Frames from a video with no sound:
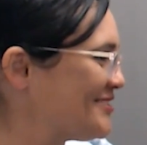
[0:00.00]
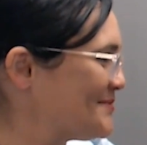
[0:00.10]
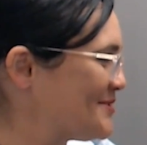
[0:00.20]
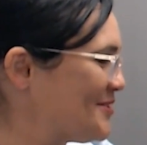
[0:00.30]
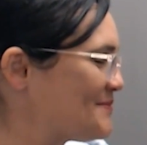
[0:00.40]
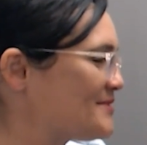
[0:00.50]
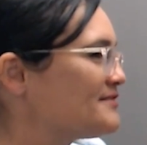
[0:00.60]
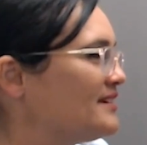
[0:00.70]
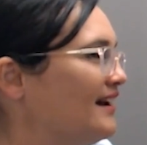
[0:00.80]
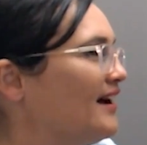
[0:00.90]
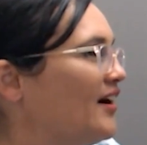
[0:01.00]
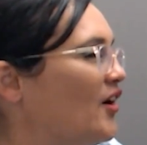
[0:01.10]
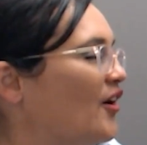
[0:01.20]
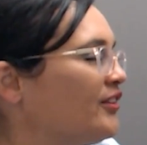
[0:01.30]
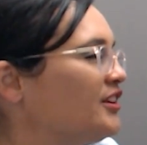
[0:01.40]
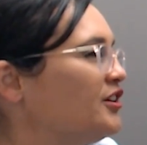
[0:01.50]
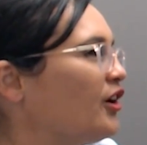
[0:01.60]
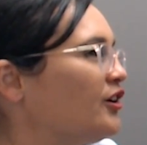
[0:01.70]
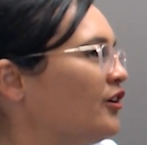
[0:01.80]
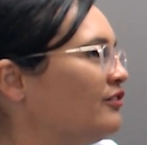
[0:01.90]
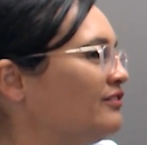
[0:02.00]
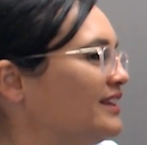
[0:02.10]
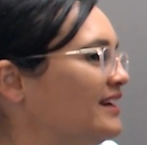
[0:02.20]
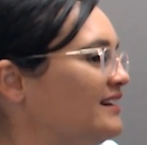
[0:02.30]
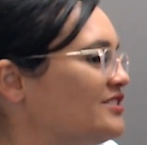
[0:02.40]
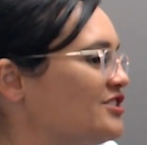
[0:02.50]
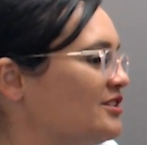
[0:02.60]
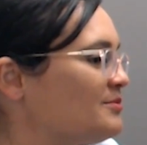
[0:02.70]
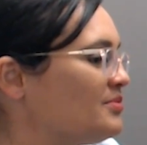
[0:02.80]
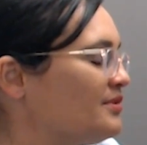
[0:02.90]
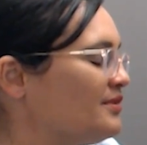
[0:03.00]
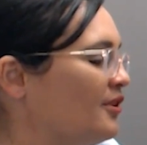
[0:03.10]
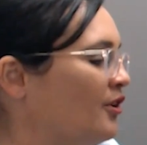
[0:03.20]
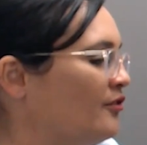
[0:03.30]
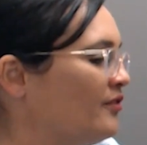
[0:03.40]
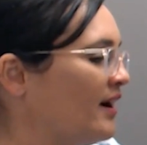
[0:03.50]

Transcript: sometimes. On the note of leadership of